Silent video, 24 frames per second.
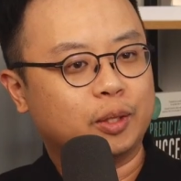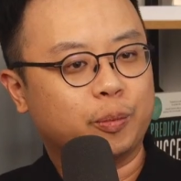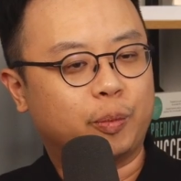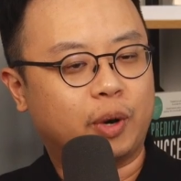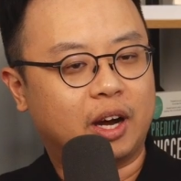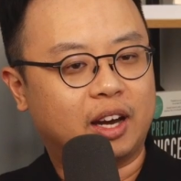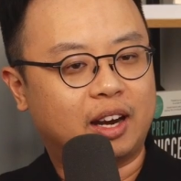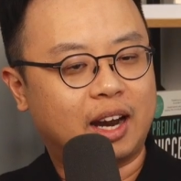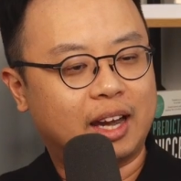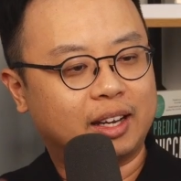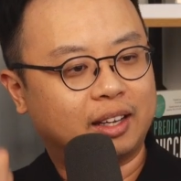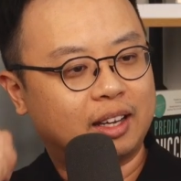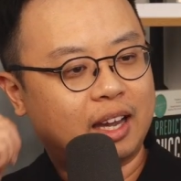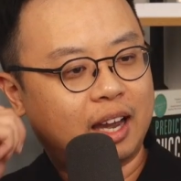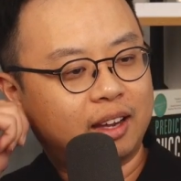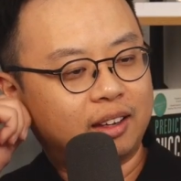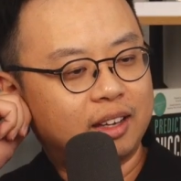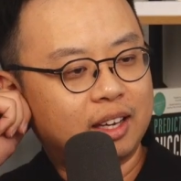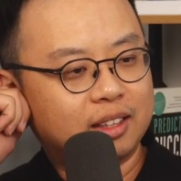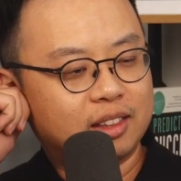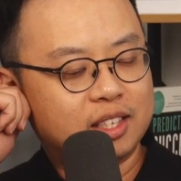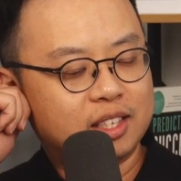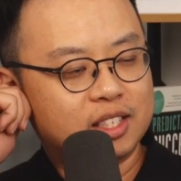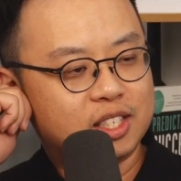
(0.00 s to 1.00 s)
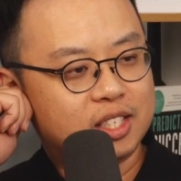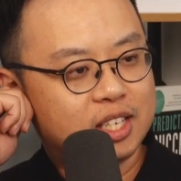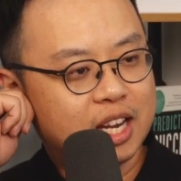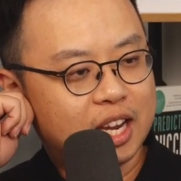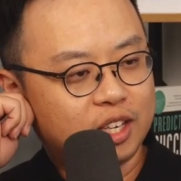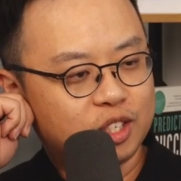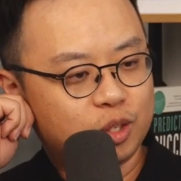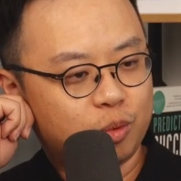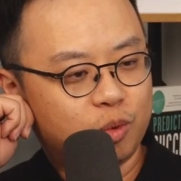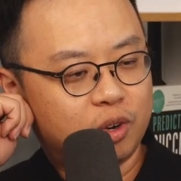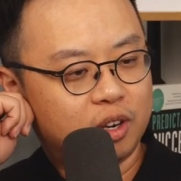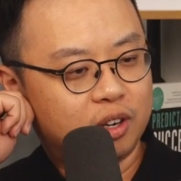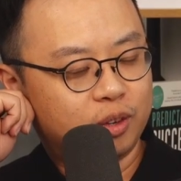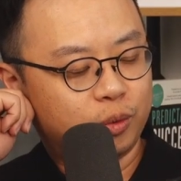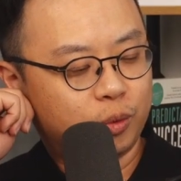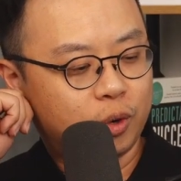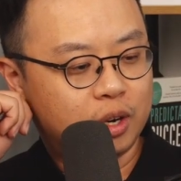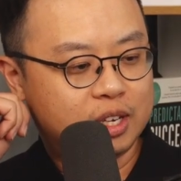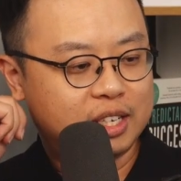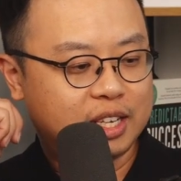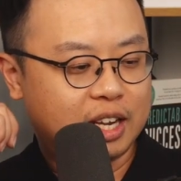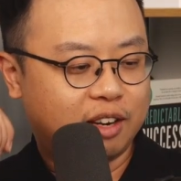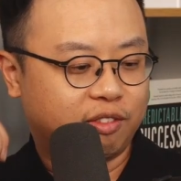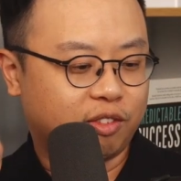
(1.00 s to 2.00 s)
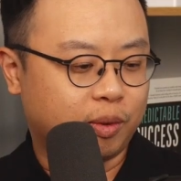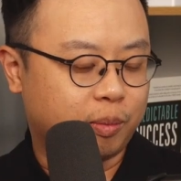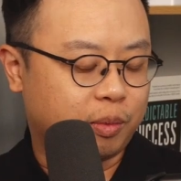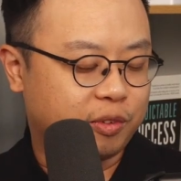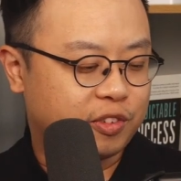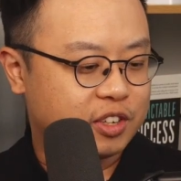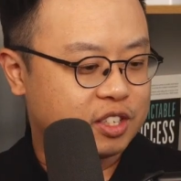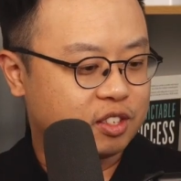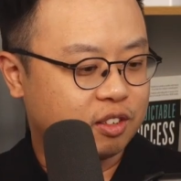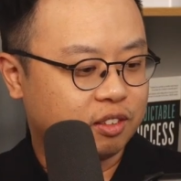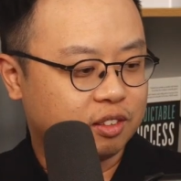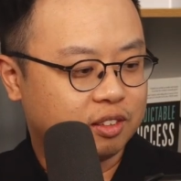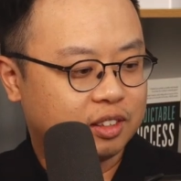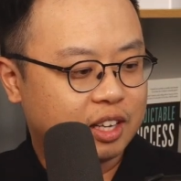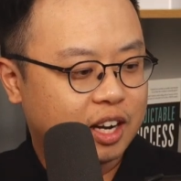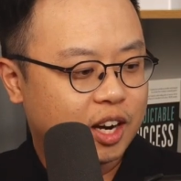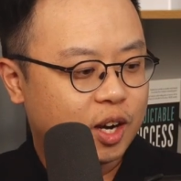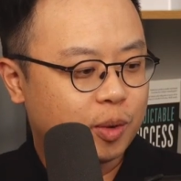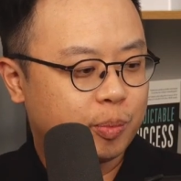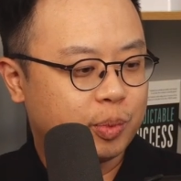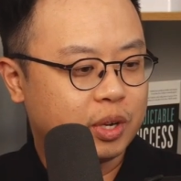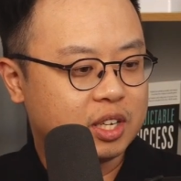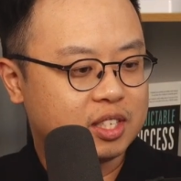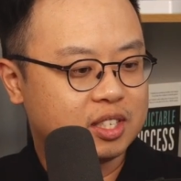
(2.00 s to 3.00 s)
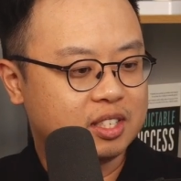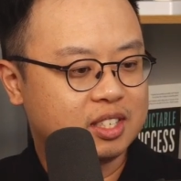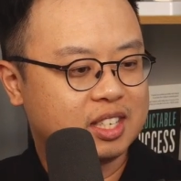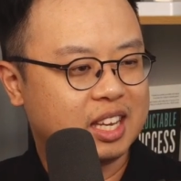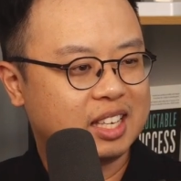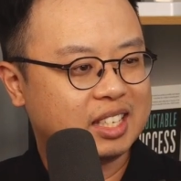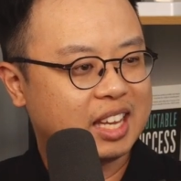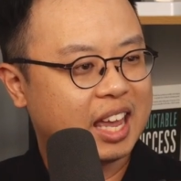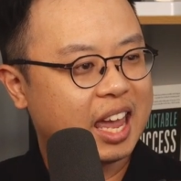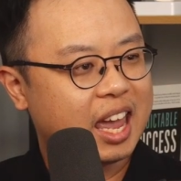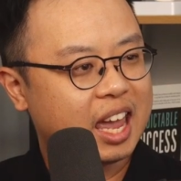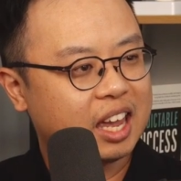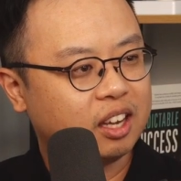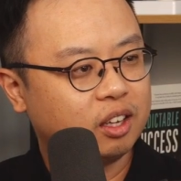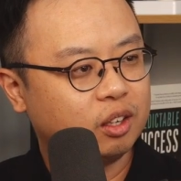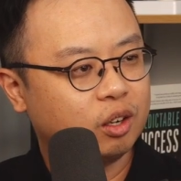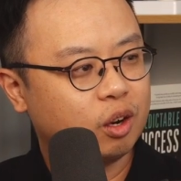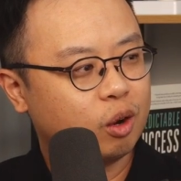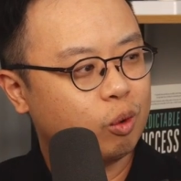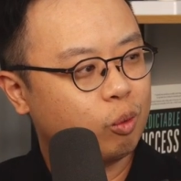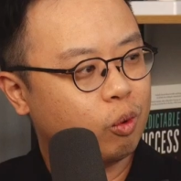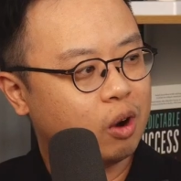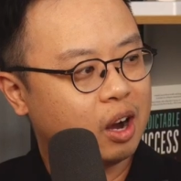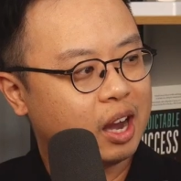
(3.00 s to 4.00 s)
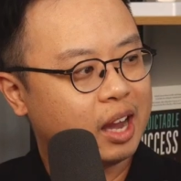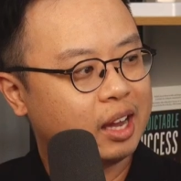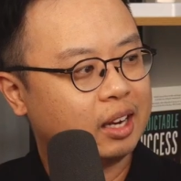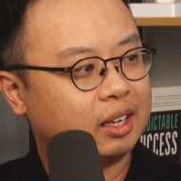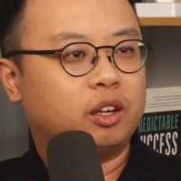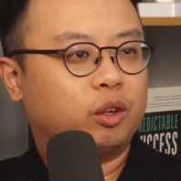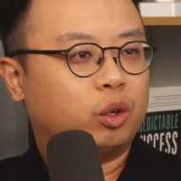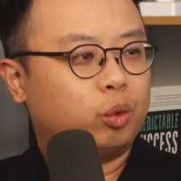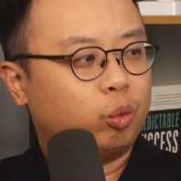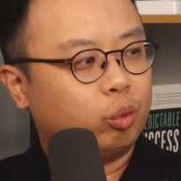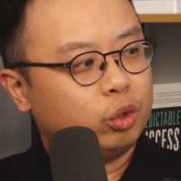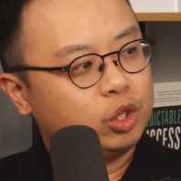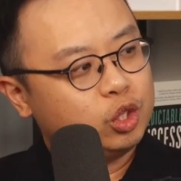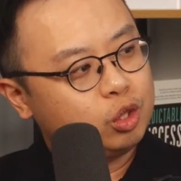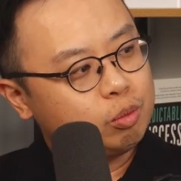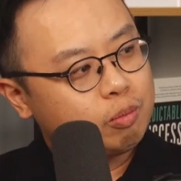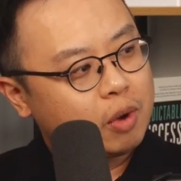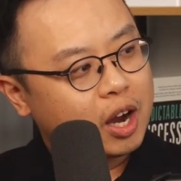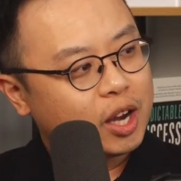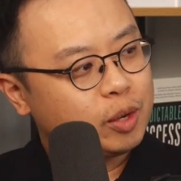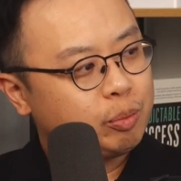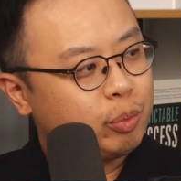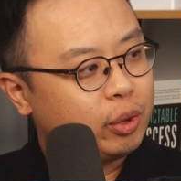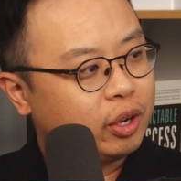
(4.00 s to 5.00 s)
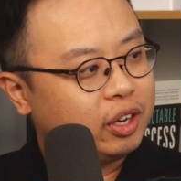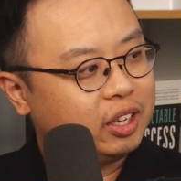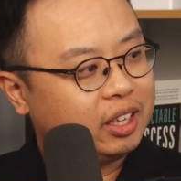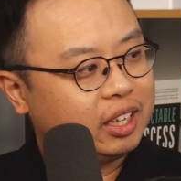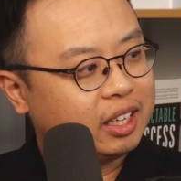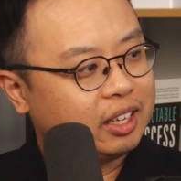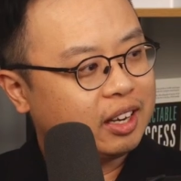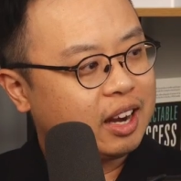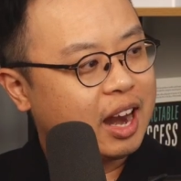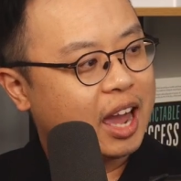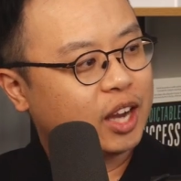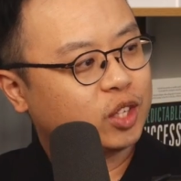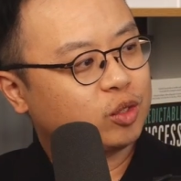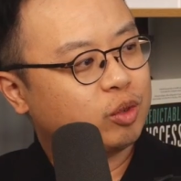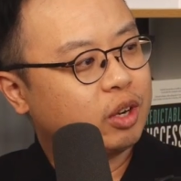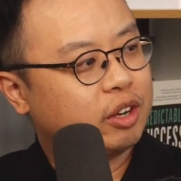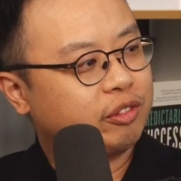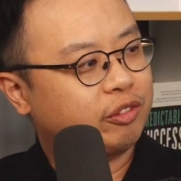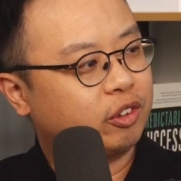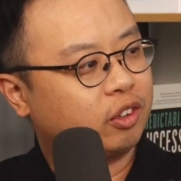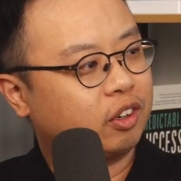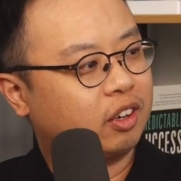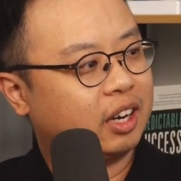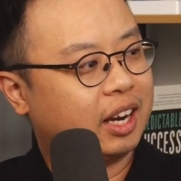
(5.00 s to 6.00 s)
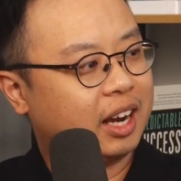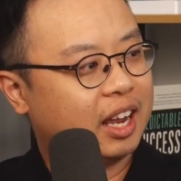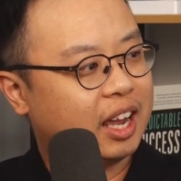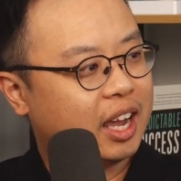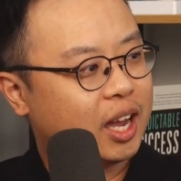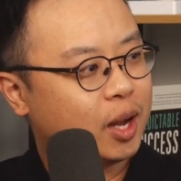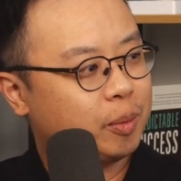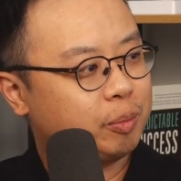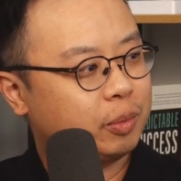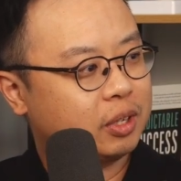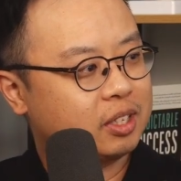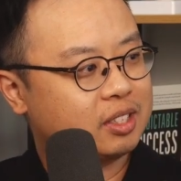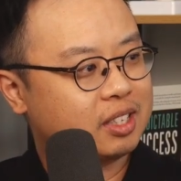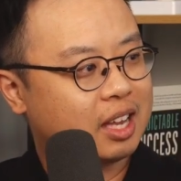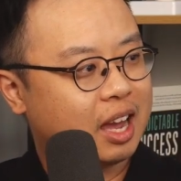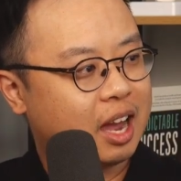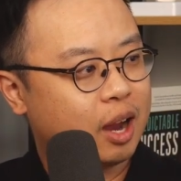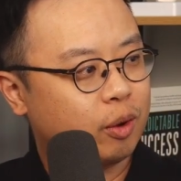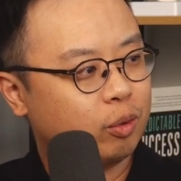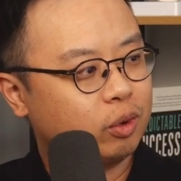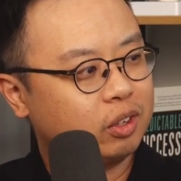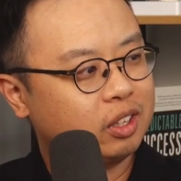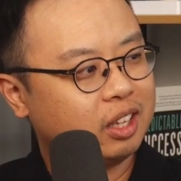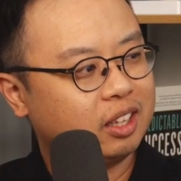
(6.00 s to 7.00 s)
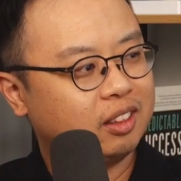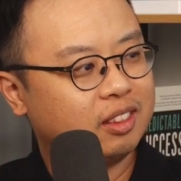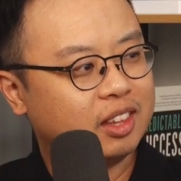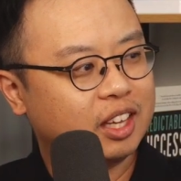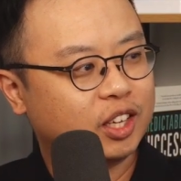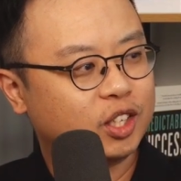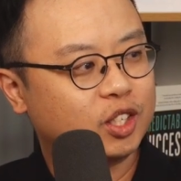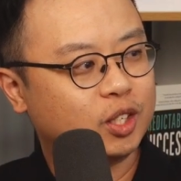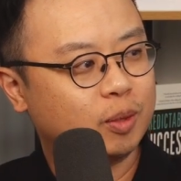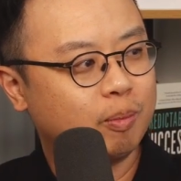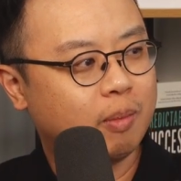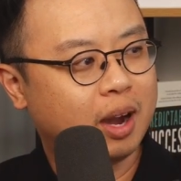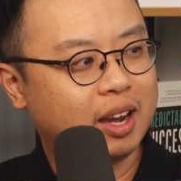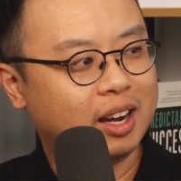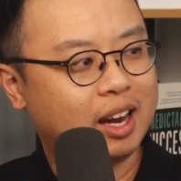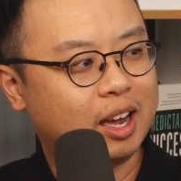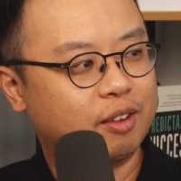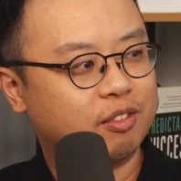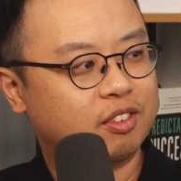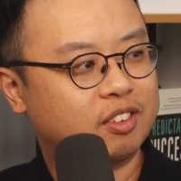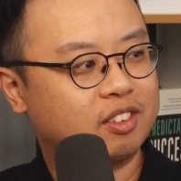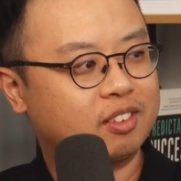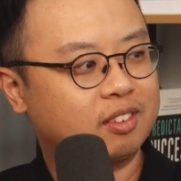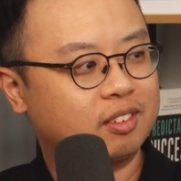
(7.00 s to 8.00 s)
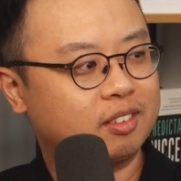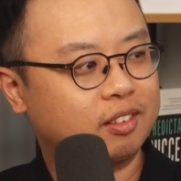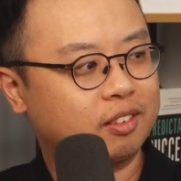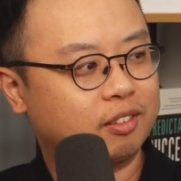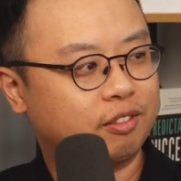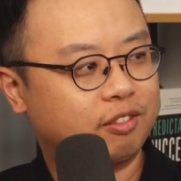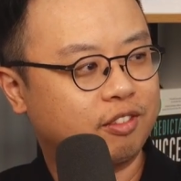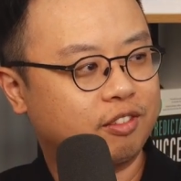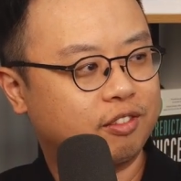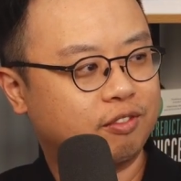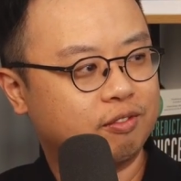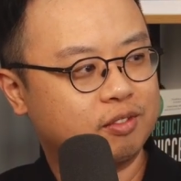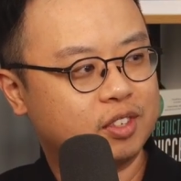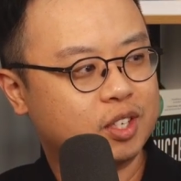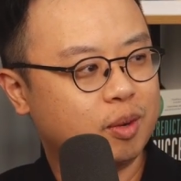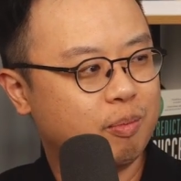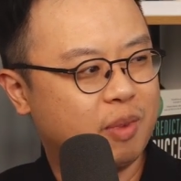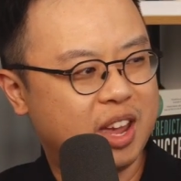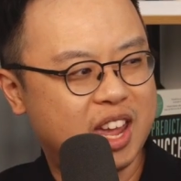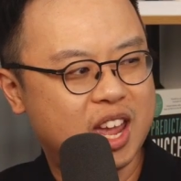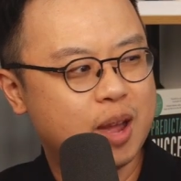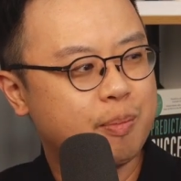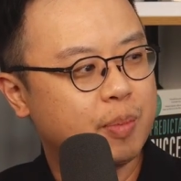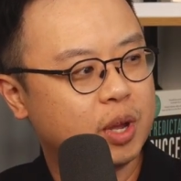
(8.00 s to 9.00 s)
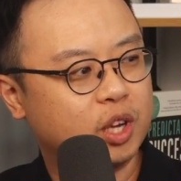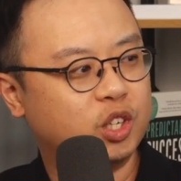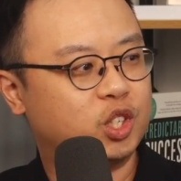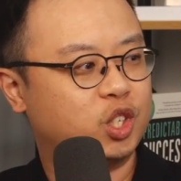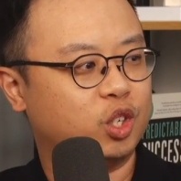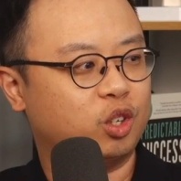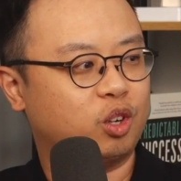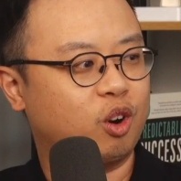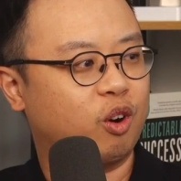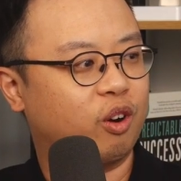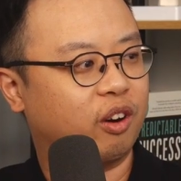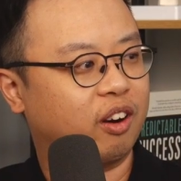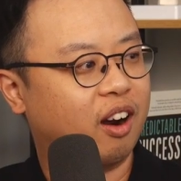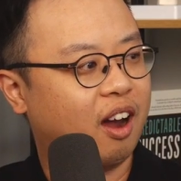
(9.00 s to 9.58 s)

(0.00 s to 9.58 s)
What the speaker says: But I get this text one day from her physical therapist and says, hey, you know what? Would you mind putting in an x-ray for her hip? Because I really think she might have some hip issue going